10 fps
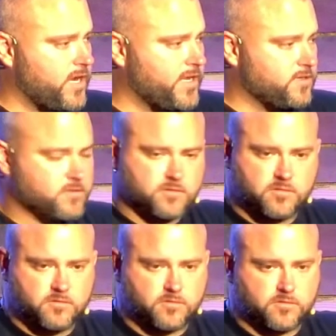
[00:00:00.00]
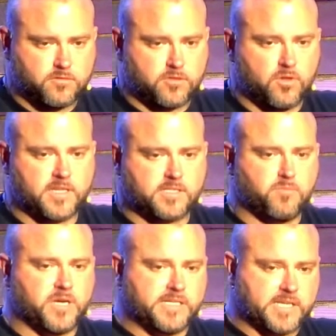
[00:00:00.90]
Right? Don't let
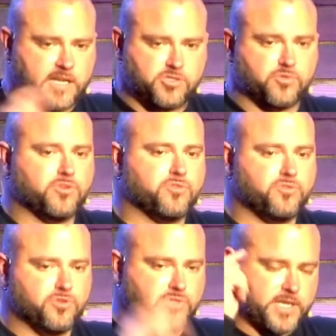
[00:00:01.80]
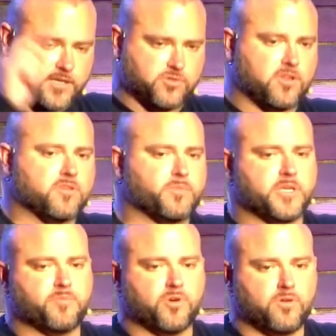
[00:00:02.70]
somebody schedule you. You schedule other
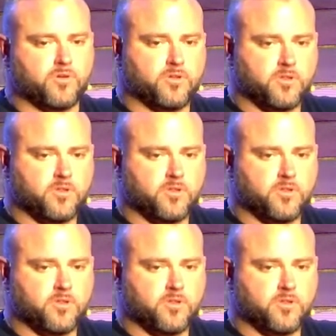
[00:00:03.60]
people.